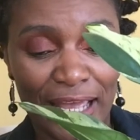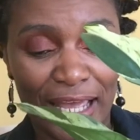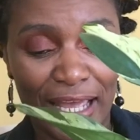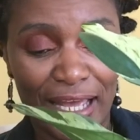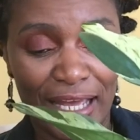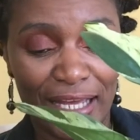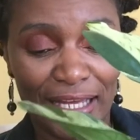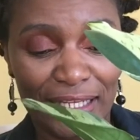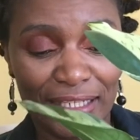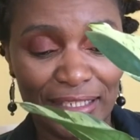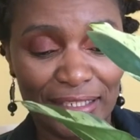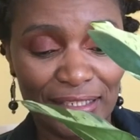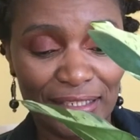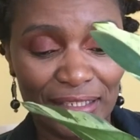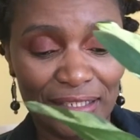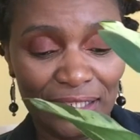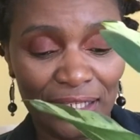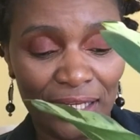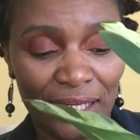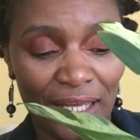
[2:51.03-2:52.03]
and
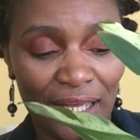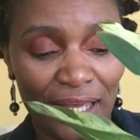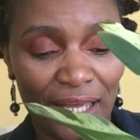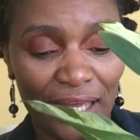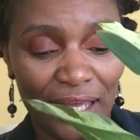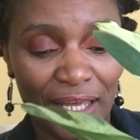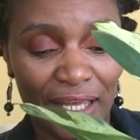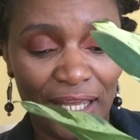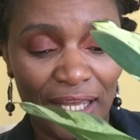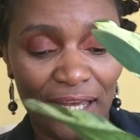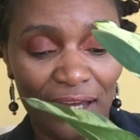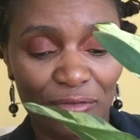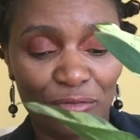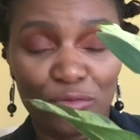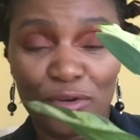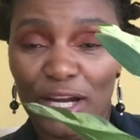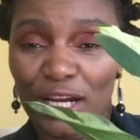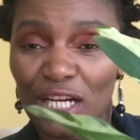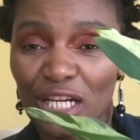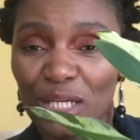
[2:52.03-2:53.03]
I have
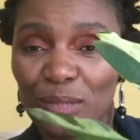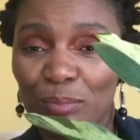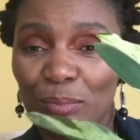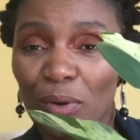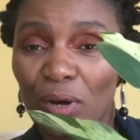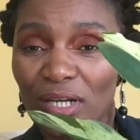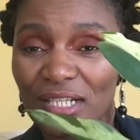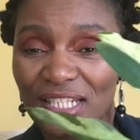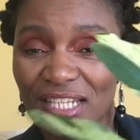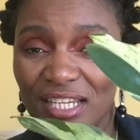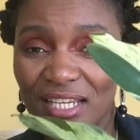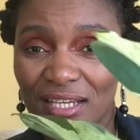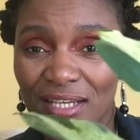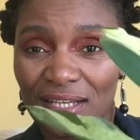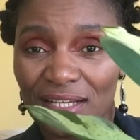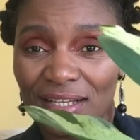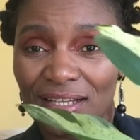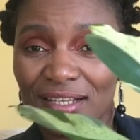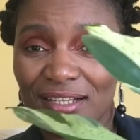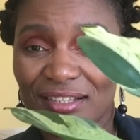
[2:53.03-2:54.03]
regular
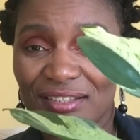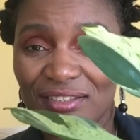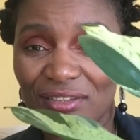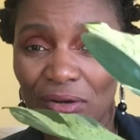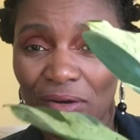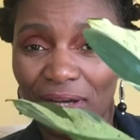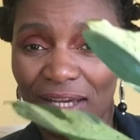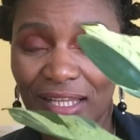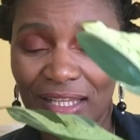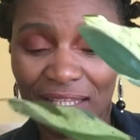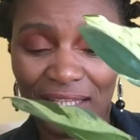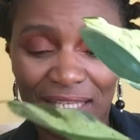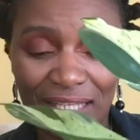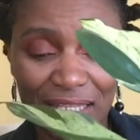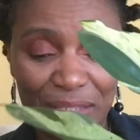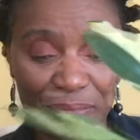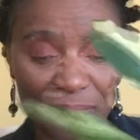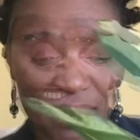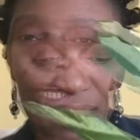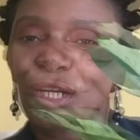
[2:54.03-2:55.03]
potting soil in the
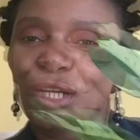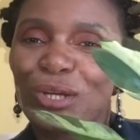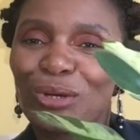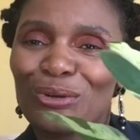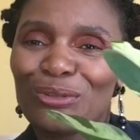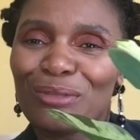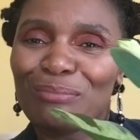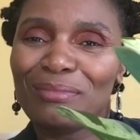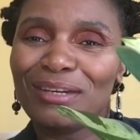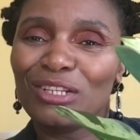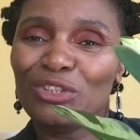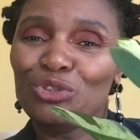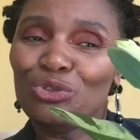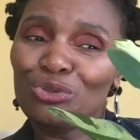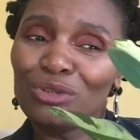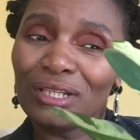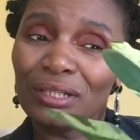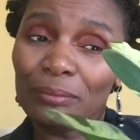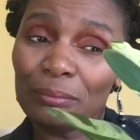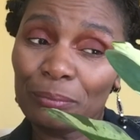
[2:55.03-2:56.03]
mix. Now the
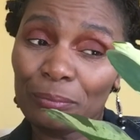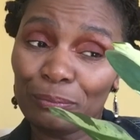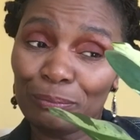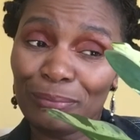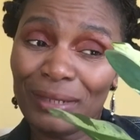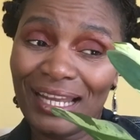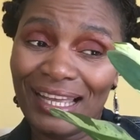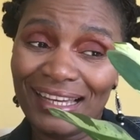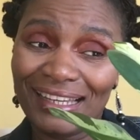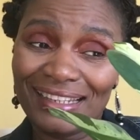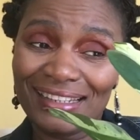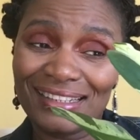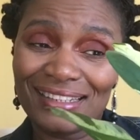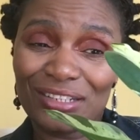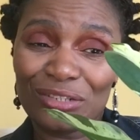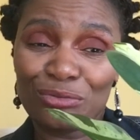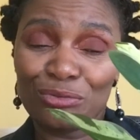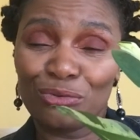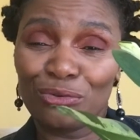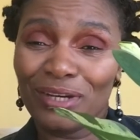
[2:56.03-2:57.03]
manjula plant
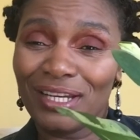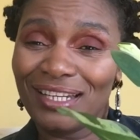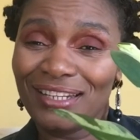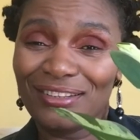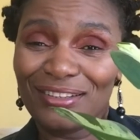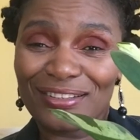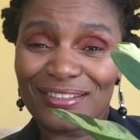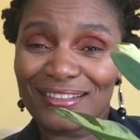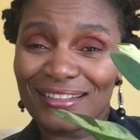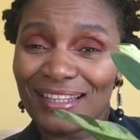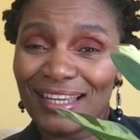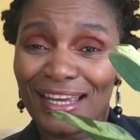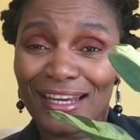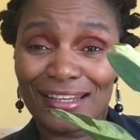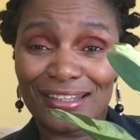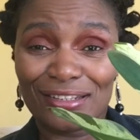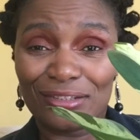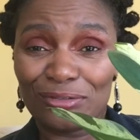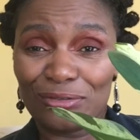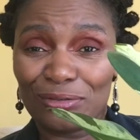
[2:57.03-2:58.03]
really doesn't
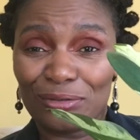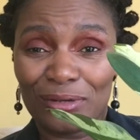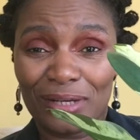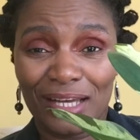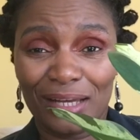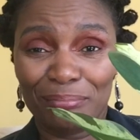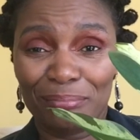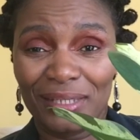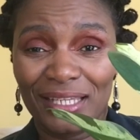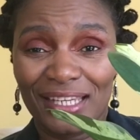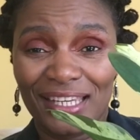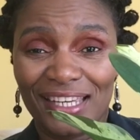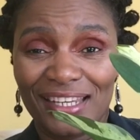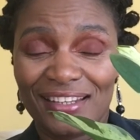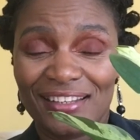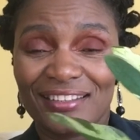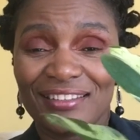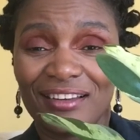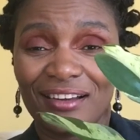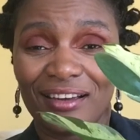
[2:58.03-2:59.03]
like to be
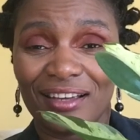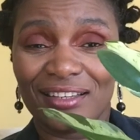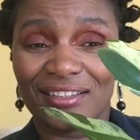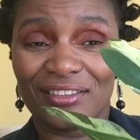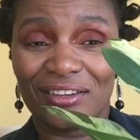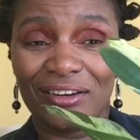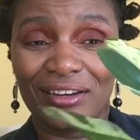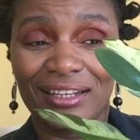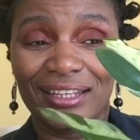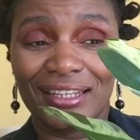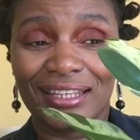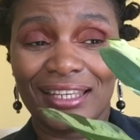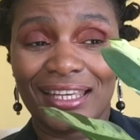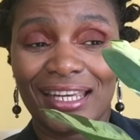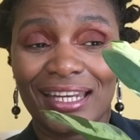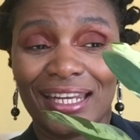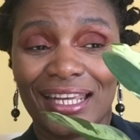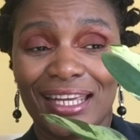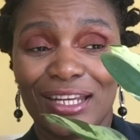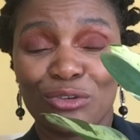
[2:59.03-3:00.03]
in soggy soil. It
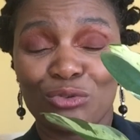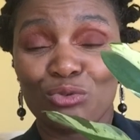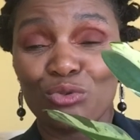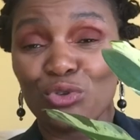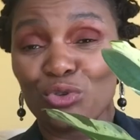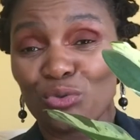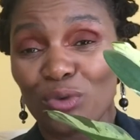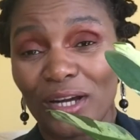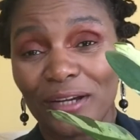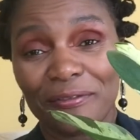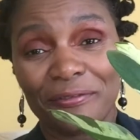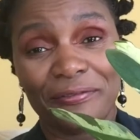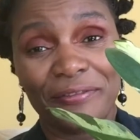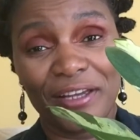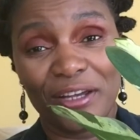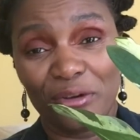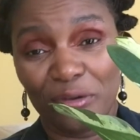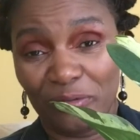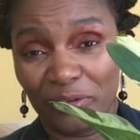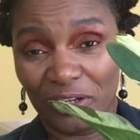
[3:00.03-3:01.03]
can get root rot
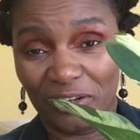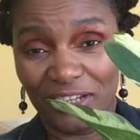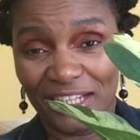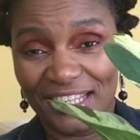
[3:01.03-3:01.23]
very